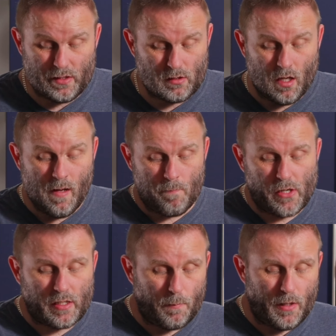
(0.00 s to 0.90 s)
I
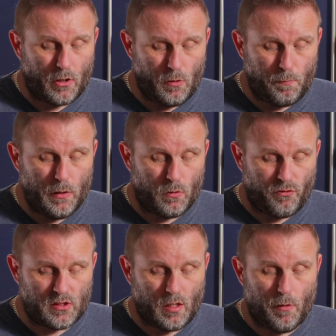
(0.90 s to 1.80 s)
think it'd be a good build
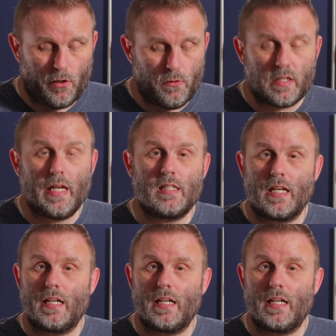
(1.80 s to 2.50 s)
for someone who's getting